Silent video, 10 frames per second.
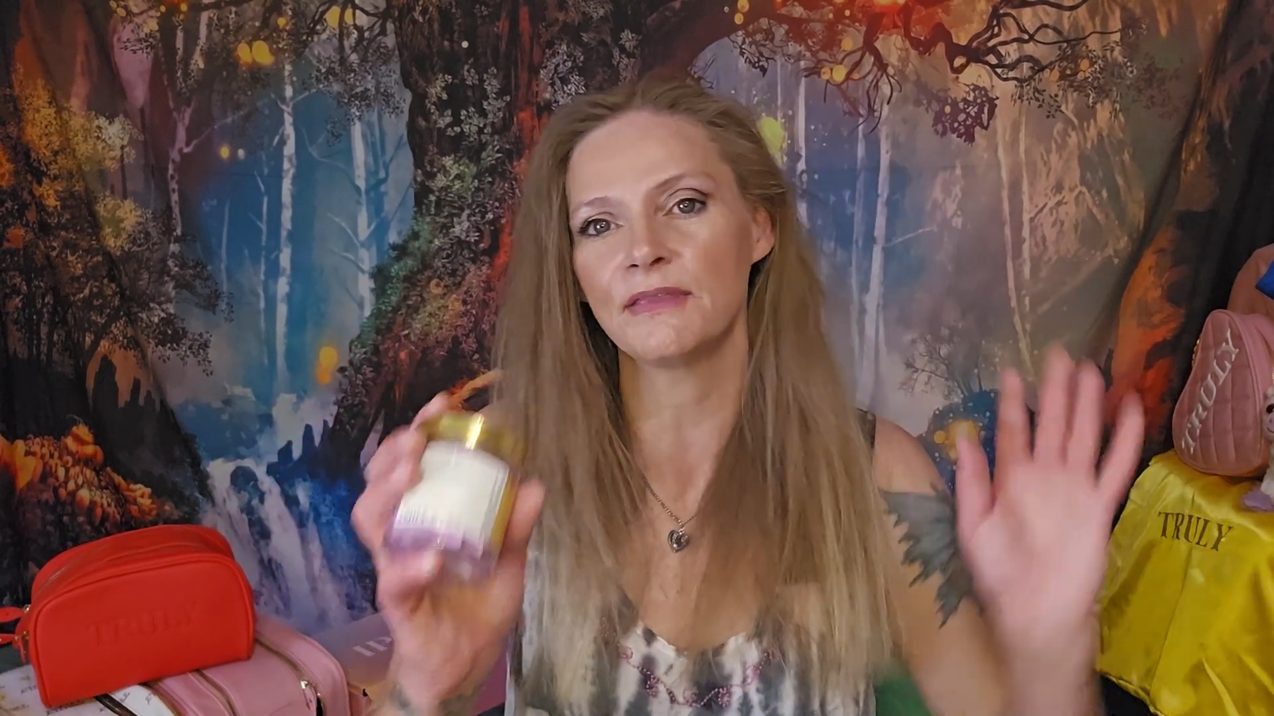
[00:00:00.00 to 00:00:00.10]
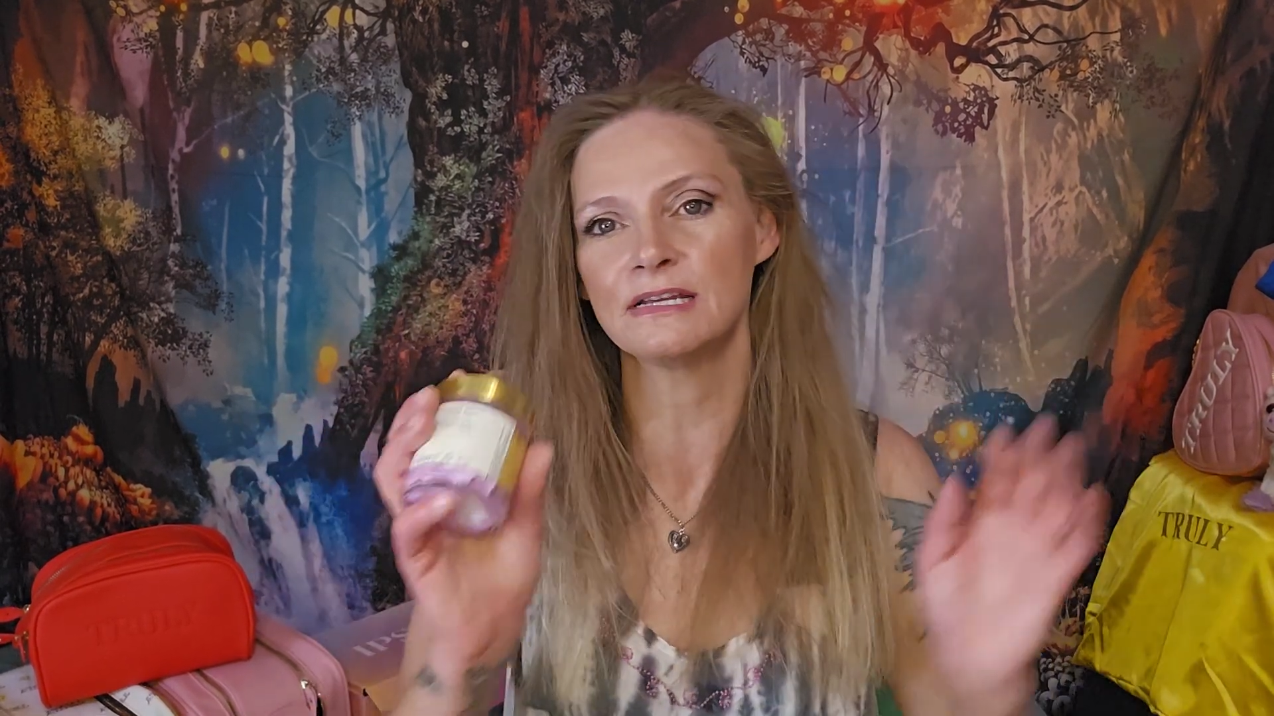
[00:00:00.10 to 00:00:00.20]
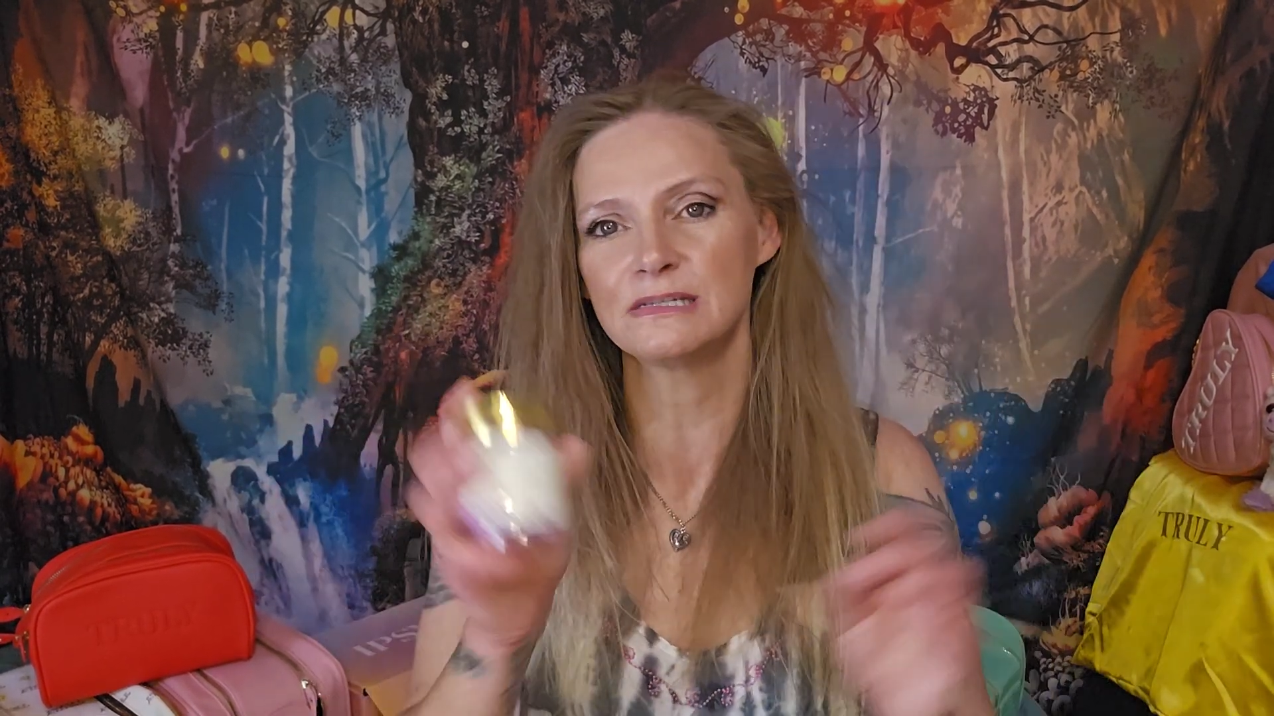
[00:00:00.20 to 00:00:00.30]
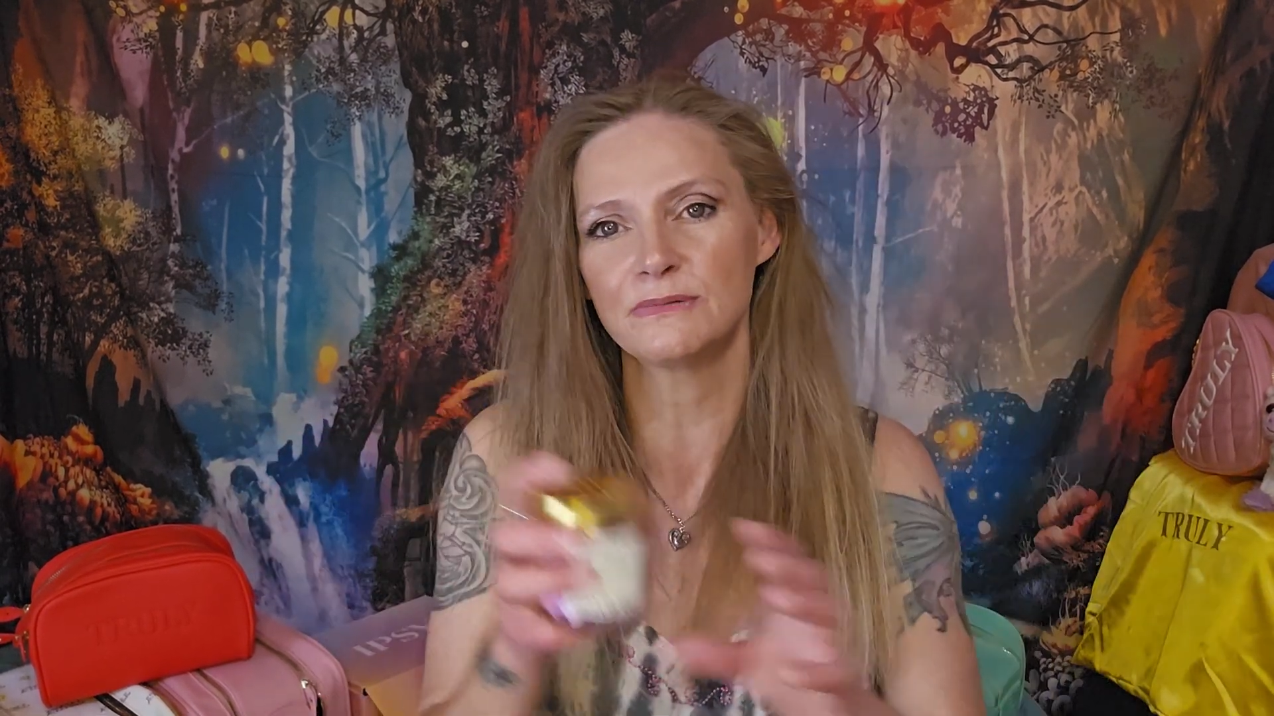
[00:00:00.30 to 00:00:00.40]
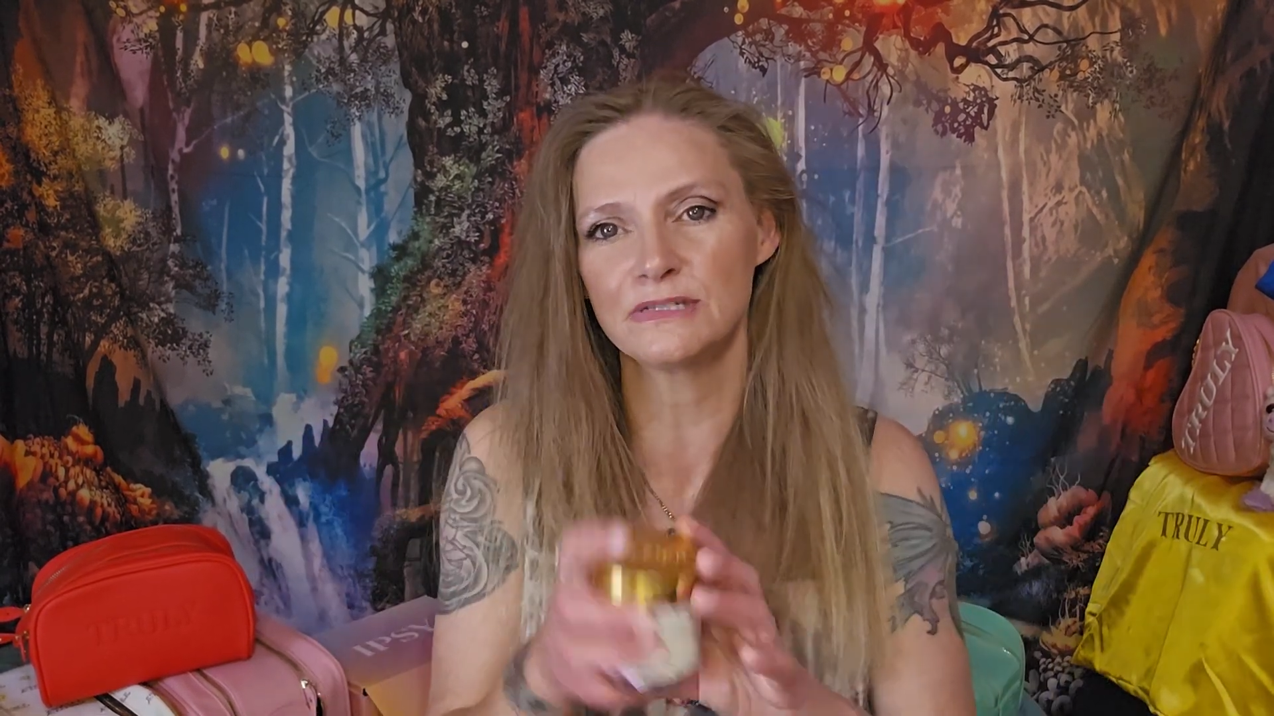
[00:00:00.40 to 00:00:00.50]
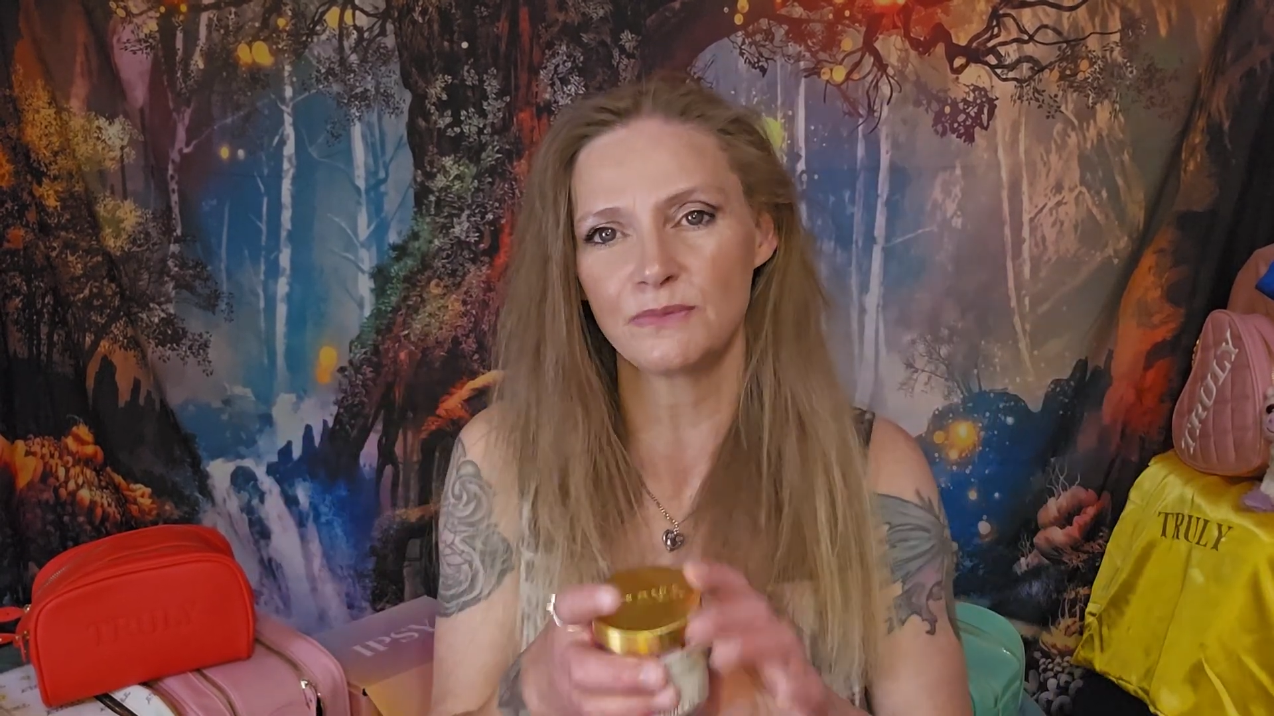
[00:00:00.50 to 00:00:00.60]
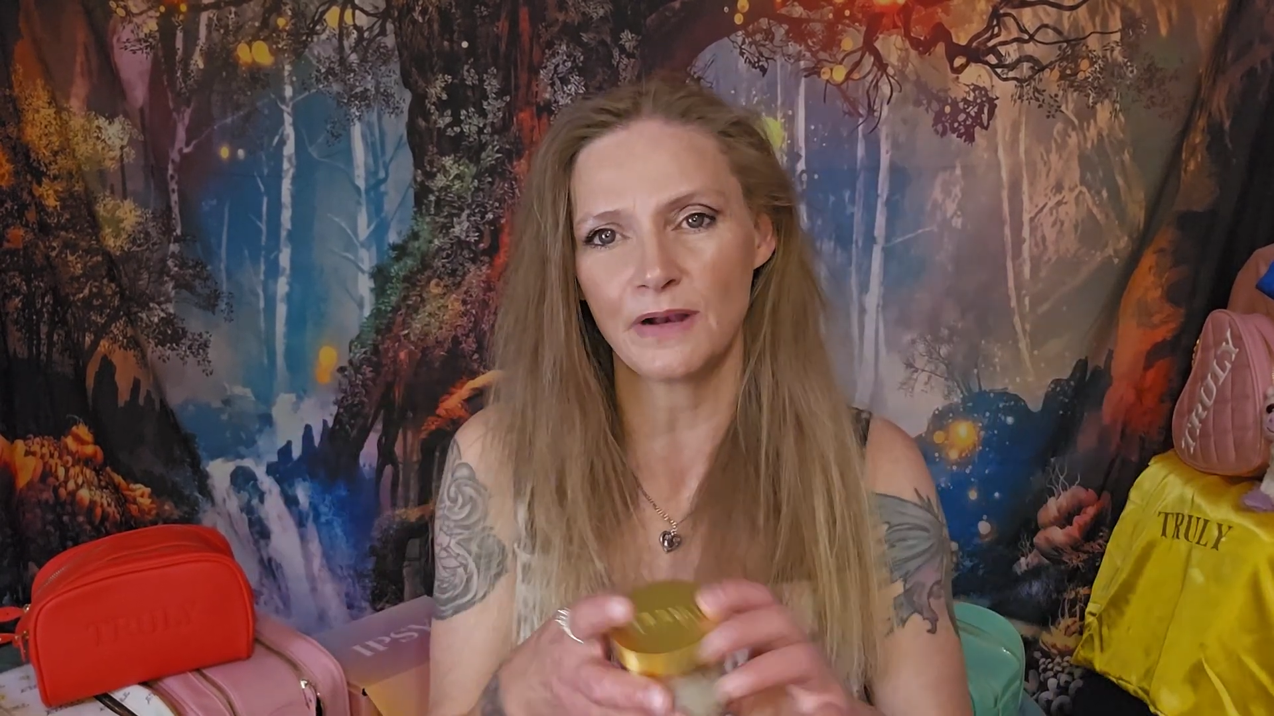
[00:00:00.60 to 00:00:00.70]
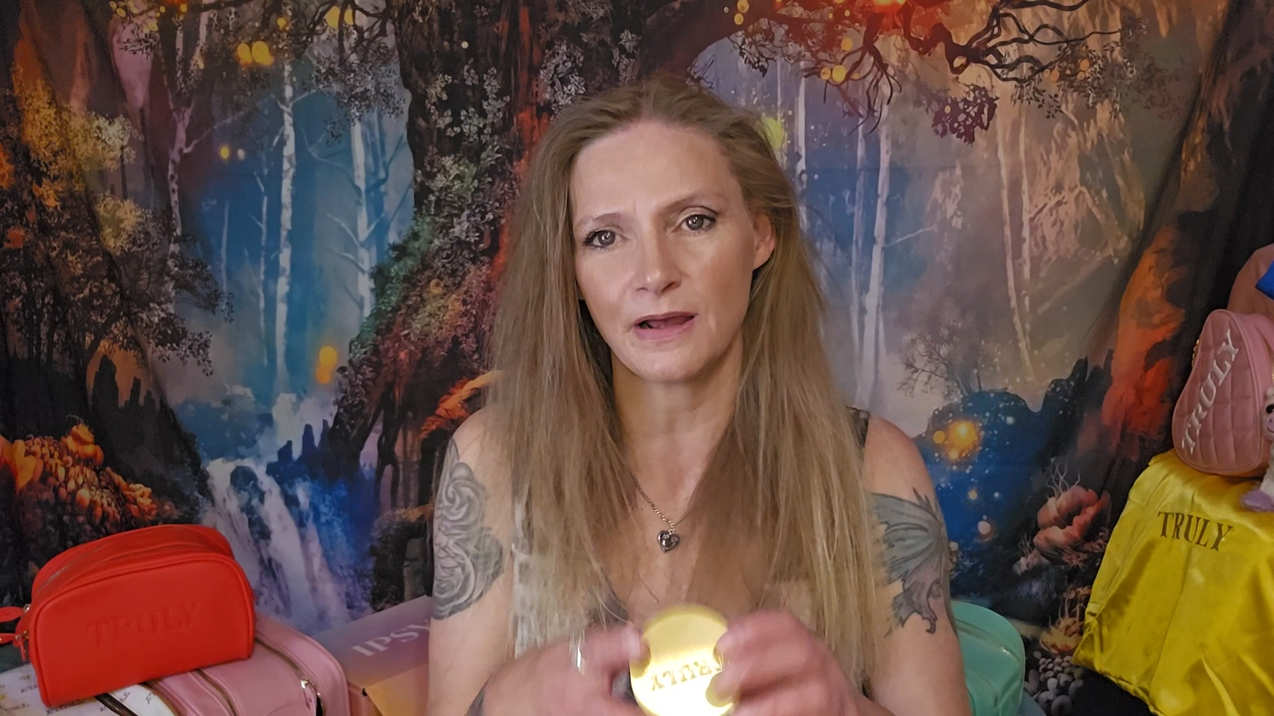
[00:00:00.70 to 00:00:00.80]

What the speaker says: this was what I